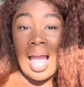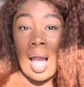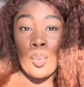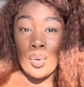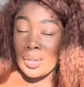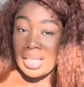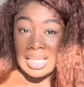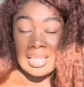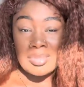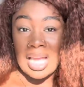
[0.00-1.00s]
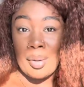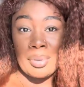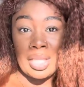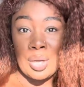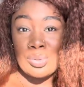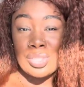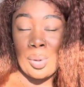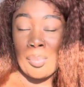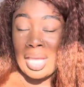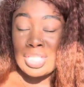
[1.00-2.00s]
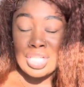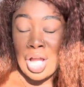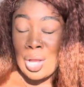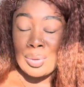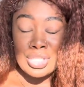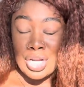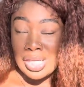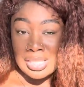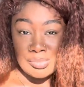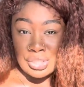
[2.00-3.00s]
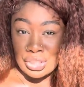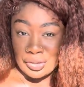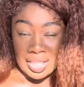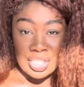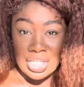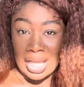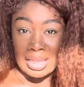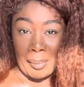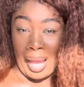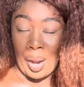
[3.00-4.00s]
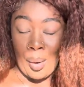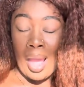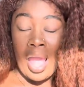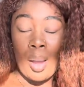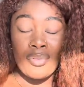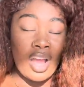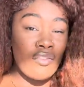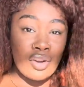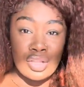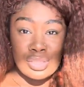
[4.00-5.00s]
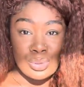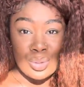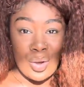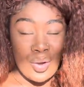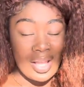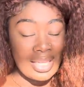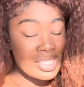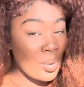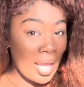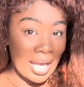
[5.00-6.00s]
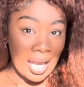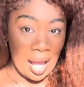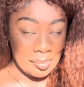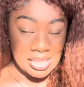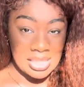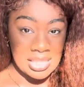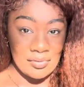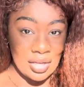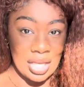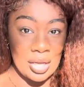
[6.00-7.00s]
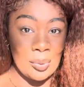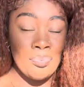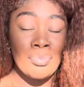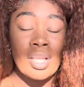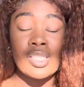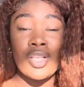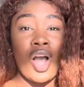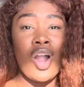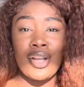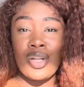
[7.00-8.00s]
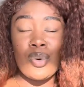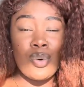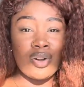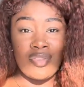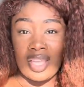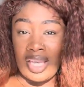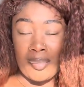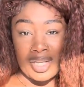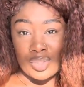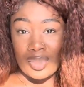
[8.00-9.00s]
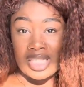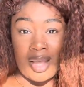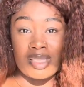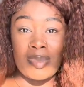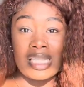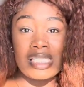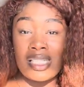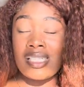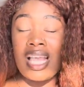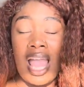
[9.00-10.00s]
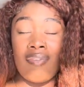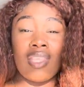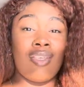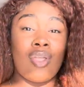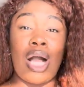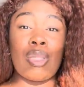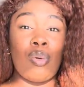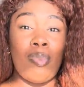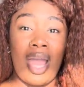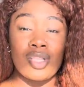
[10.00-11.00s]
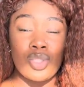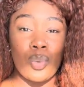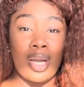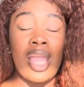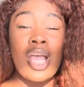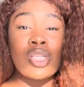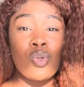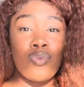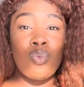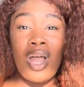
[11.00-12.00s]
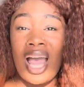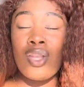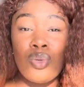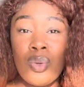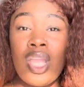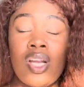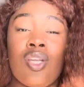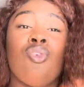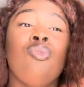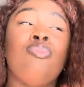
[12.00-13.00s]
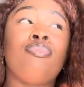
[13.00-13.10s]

I will link them down below, so make sure y'all get y'all some jewelry, check them out. And without further ado, y'all, let's go ahead and hop into this video. So y'all already know, in order for any of my story times to make sense, I have to give y'all a little backstory. So if you're not new here, you